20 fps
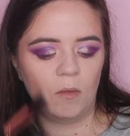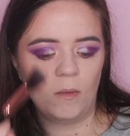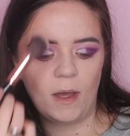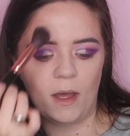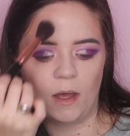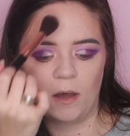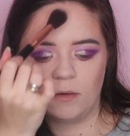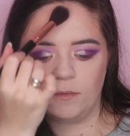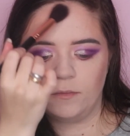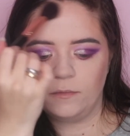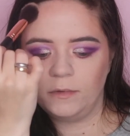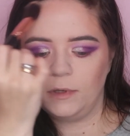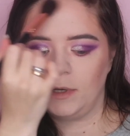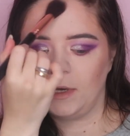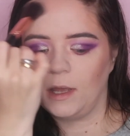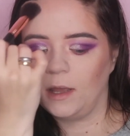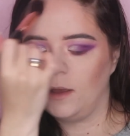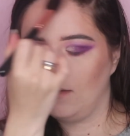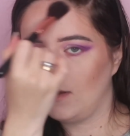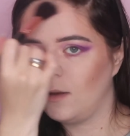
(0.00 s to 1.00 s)
well, you
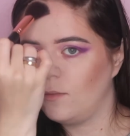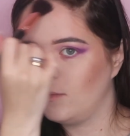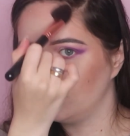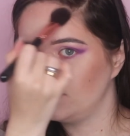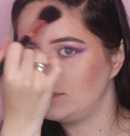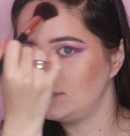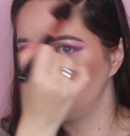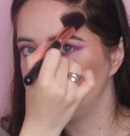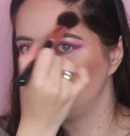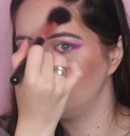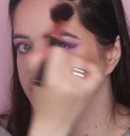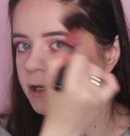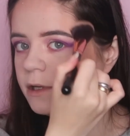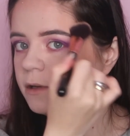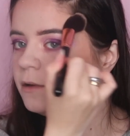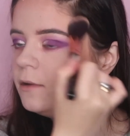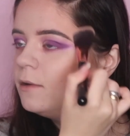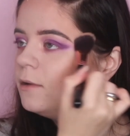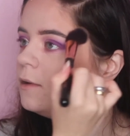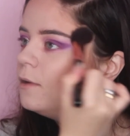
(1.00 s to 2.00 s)
know, I wanted
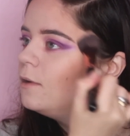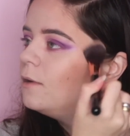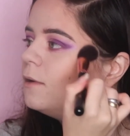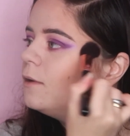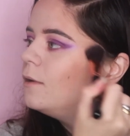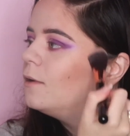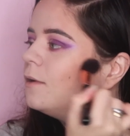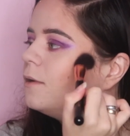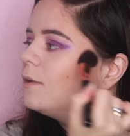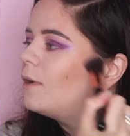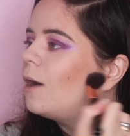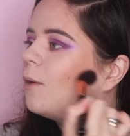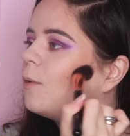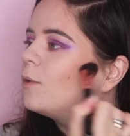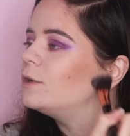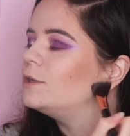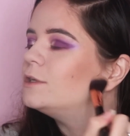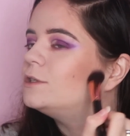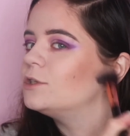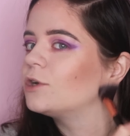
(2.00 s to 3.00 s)

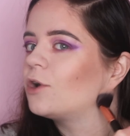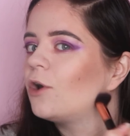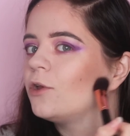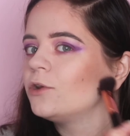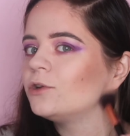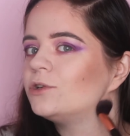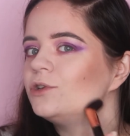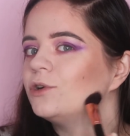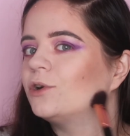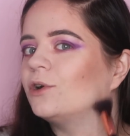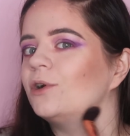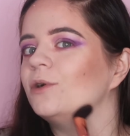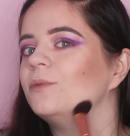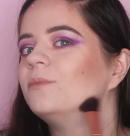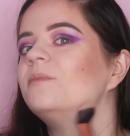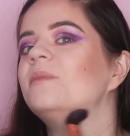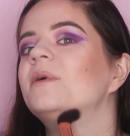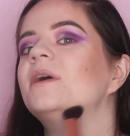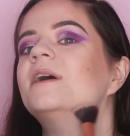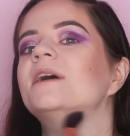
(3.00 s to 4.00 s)
to contour,
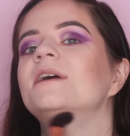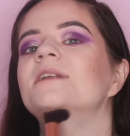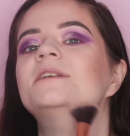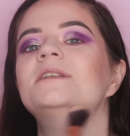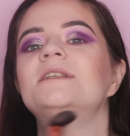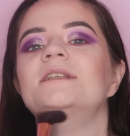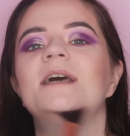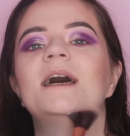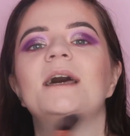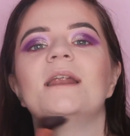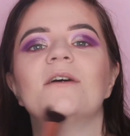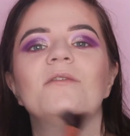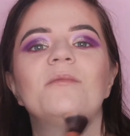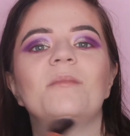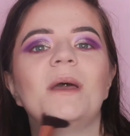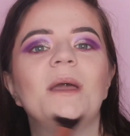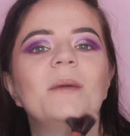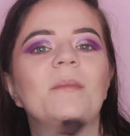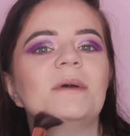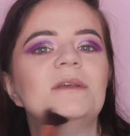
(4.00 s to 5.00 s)
but instead I've
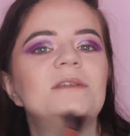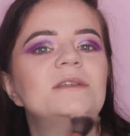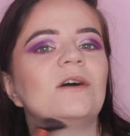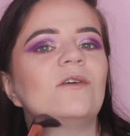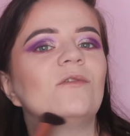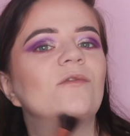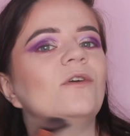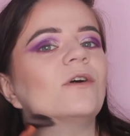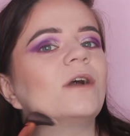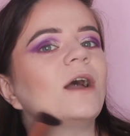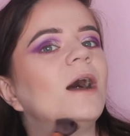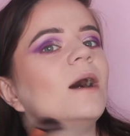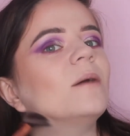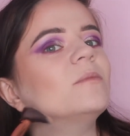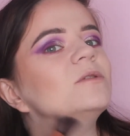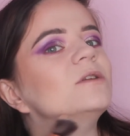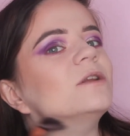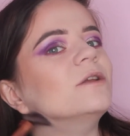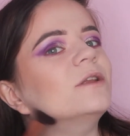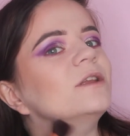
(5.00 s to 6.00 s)
made myself look
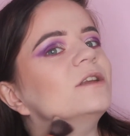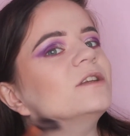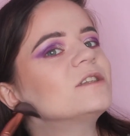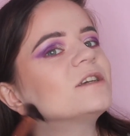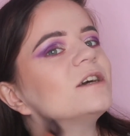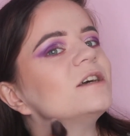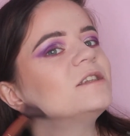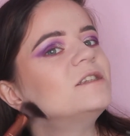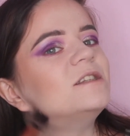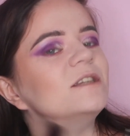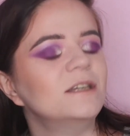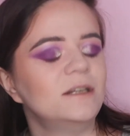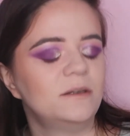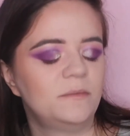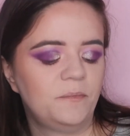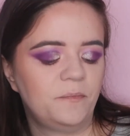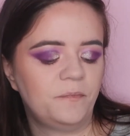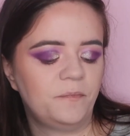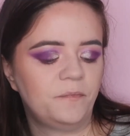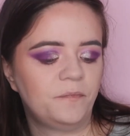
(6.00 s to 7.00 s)
absolutely disgusting.
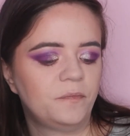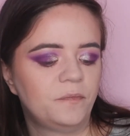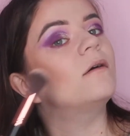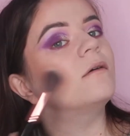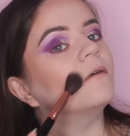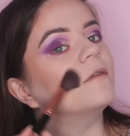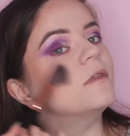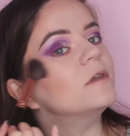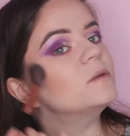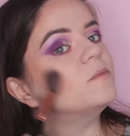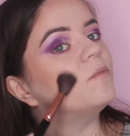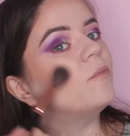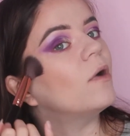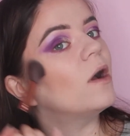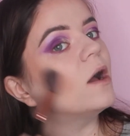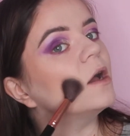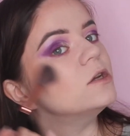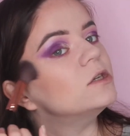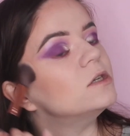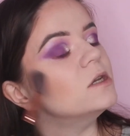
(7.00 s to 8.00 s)
Oh, this
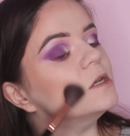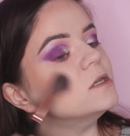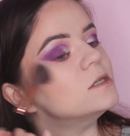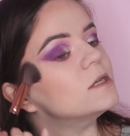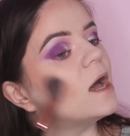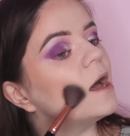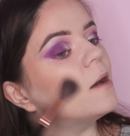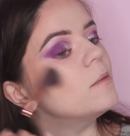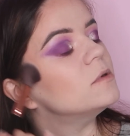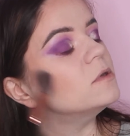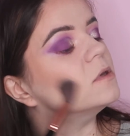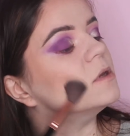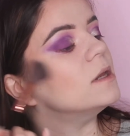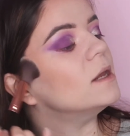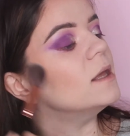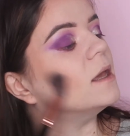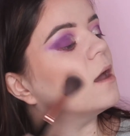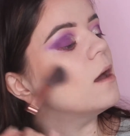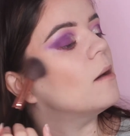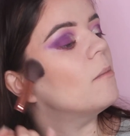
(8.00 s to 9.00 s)
brush is
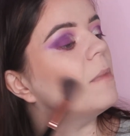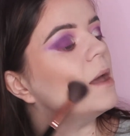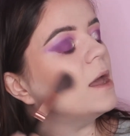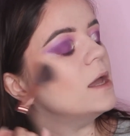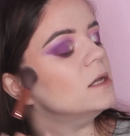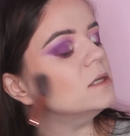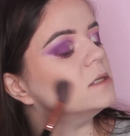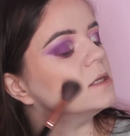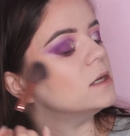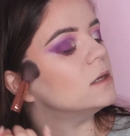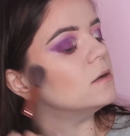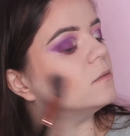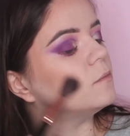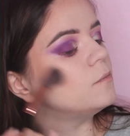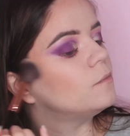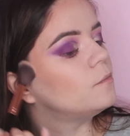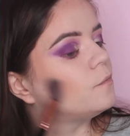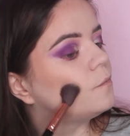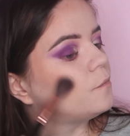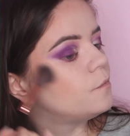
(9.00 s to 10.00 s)
absolutely
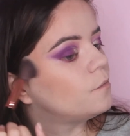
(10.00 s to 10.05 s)
amazing.